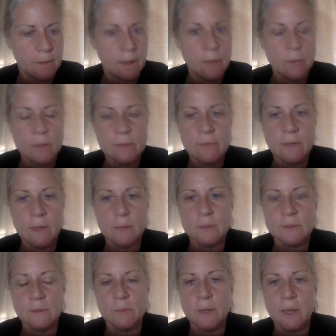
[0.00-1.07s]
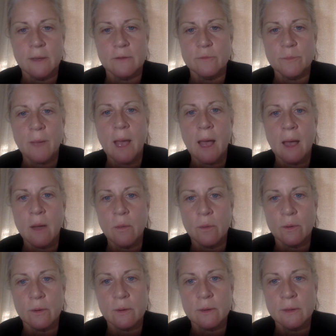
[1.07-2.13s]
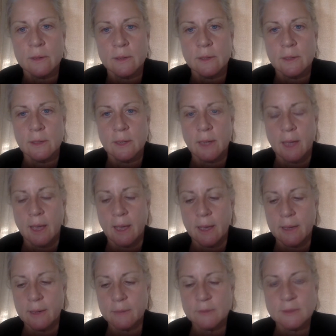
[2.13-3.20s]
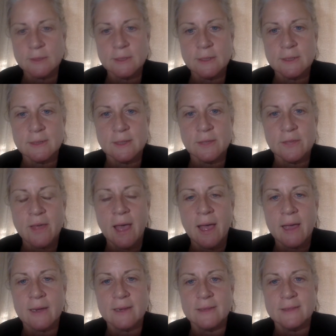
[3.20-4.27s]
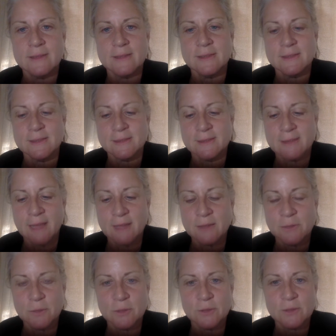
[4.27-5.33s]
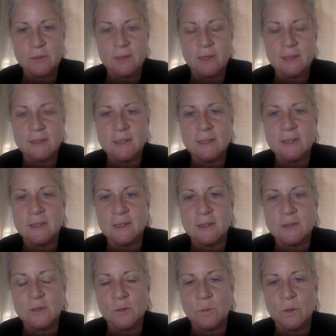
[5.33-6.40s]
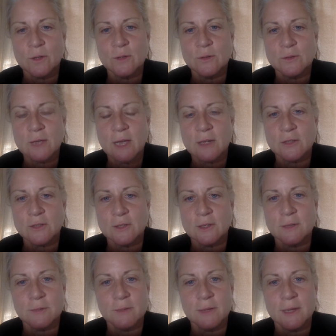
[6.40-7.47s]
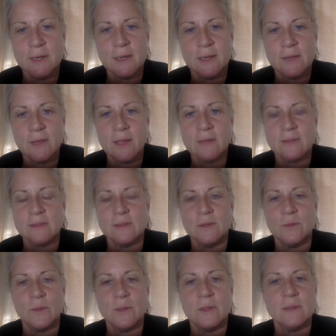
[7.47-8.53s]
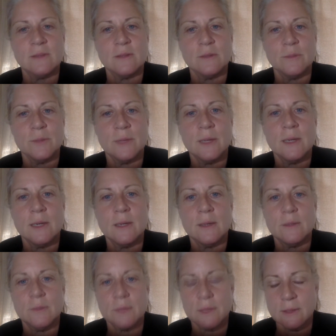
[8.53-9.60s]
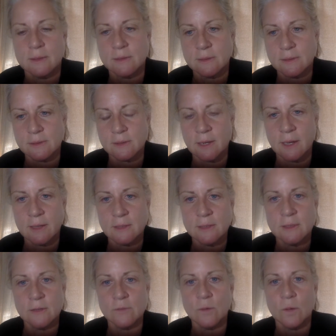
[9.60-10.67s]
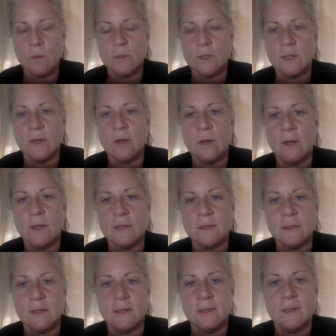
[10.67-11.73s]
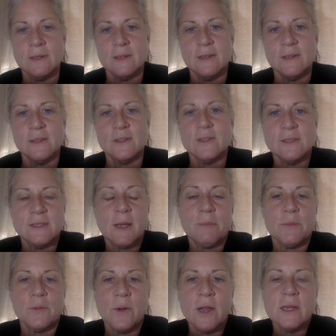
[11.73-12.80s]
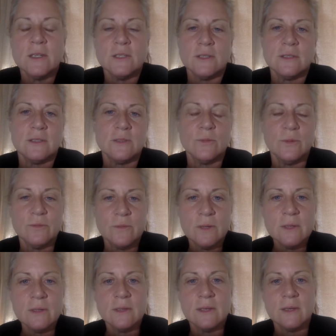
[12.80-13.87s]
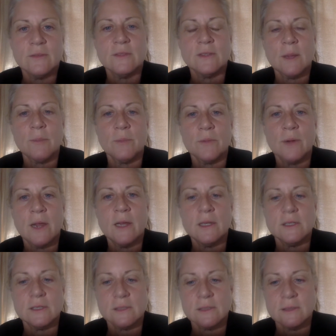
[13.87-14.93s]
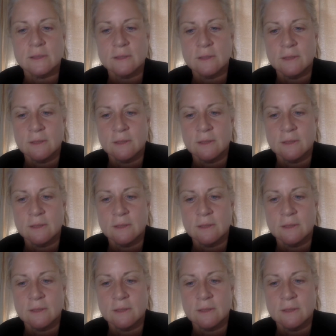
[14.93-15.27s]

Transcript: I don't know, giving up some kind of power. And I'm seeing that's personal identity is the one who's actually complaining. That's the one that's complaining, because it's an idea of holding on to separation, to a feeling of separation,